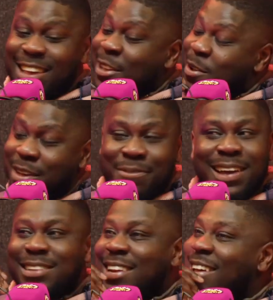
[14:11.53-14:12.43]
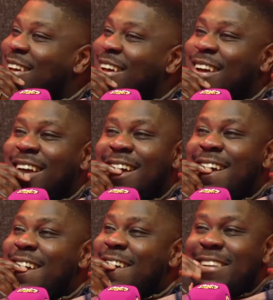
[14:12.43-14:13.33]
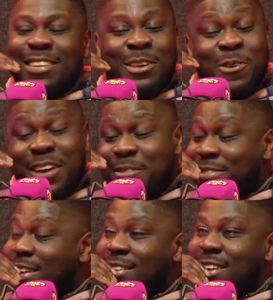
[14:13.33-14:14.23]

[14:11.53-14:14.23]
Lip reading: You ain't finding it. You ain't finding